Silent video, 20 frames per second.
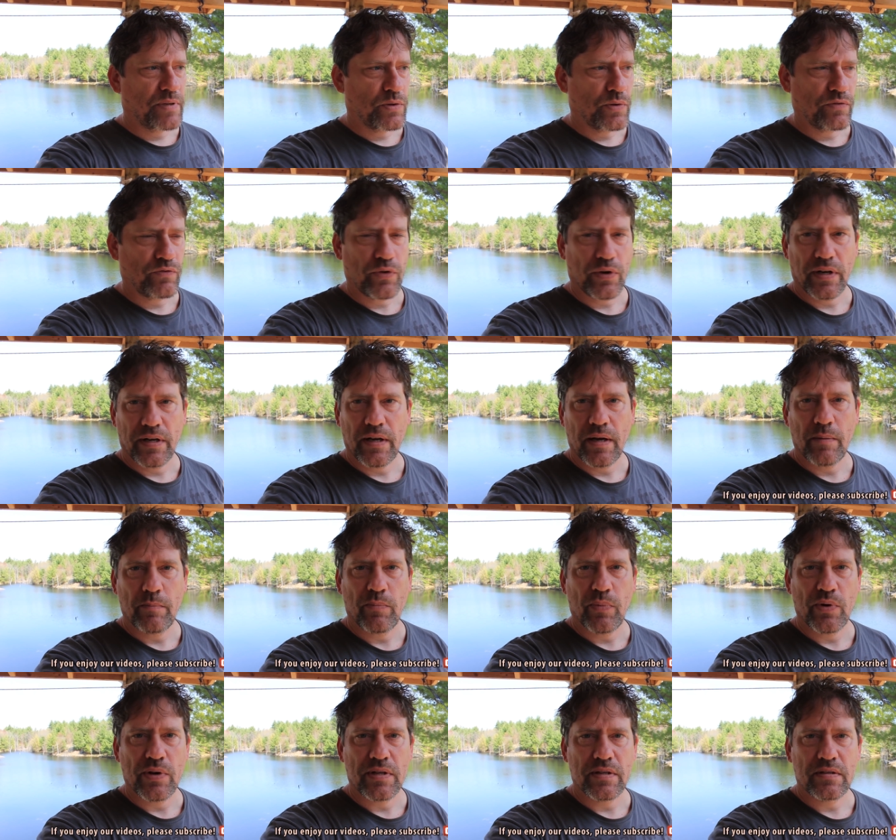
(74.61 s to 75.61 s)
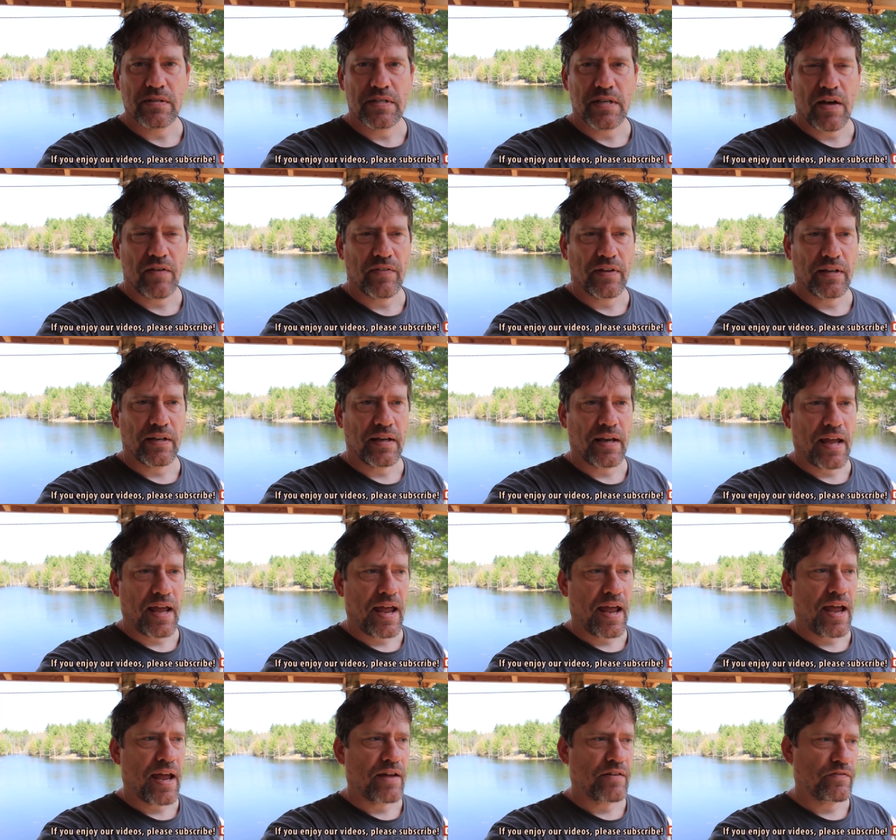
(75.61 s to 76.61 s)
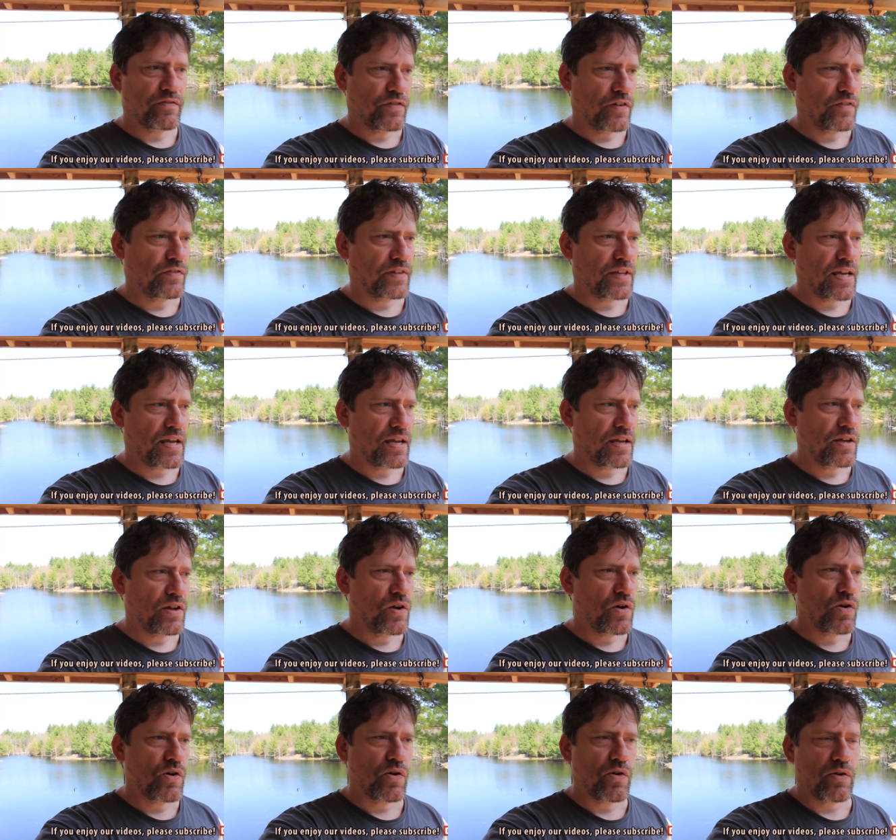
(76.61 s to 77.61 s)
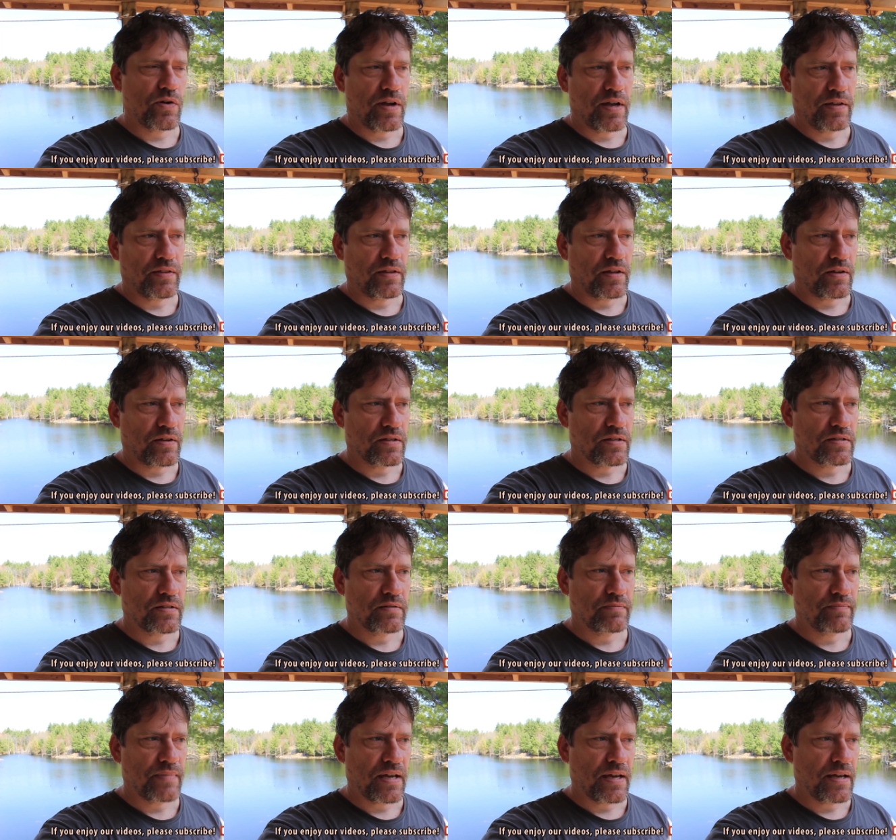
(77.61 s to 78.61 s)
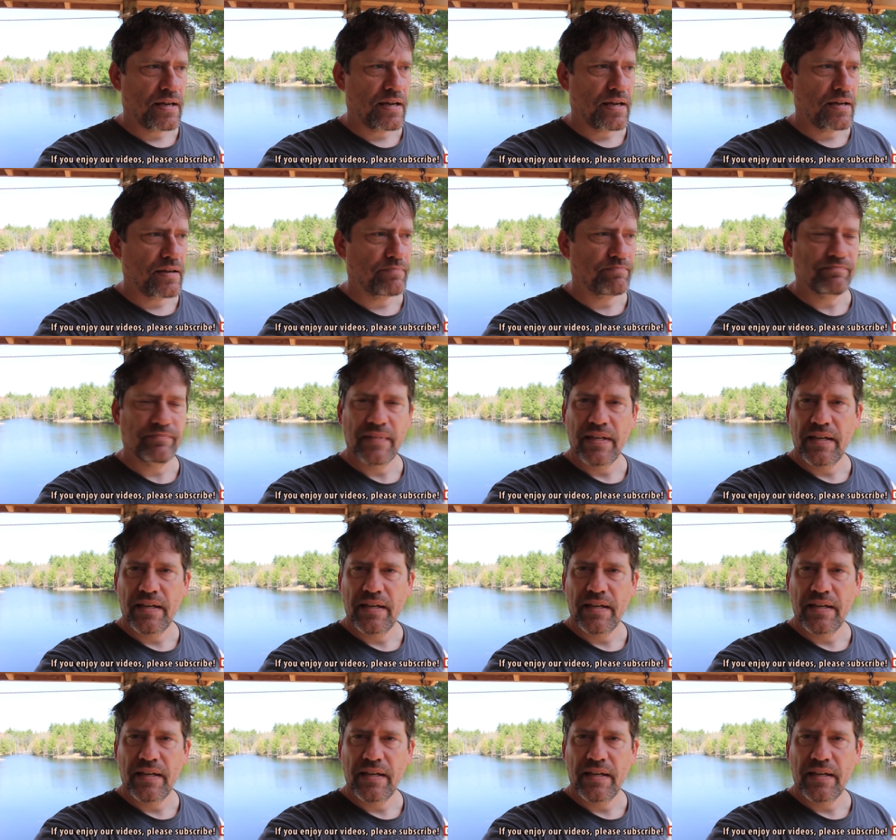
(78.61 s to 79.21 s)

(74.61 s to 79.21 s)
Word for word: Between 49.7 and 50, you're in the 80,